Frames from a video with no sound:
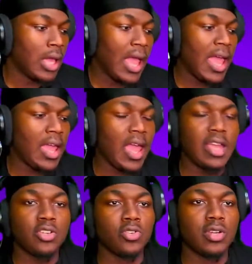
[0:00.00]

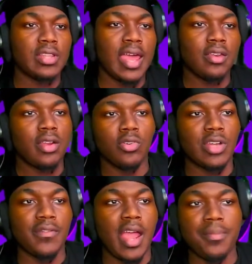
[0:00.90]
And due to that, it will
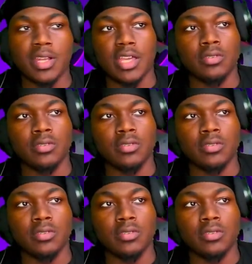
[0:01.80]
never happen again.